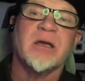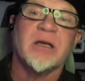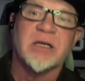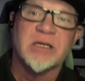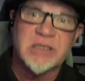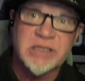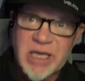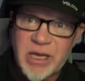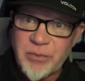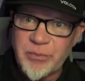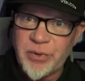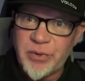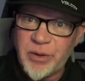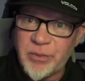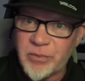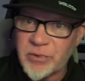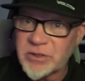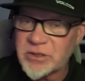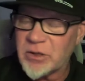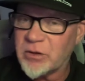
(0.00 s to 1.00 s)
Sam
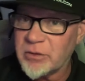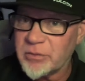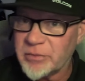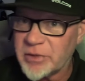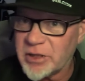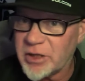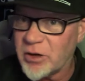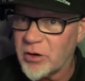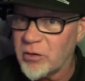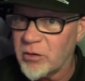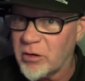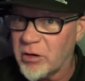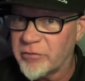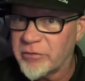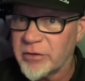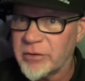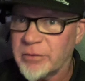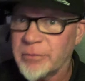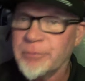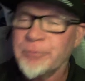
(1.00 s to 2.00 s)
Pittman told him to go
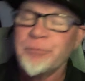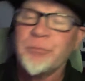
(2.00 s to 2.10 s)
over,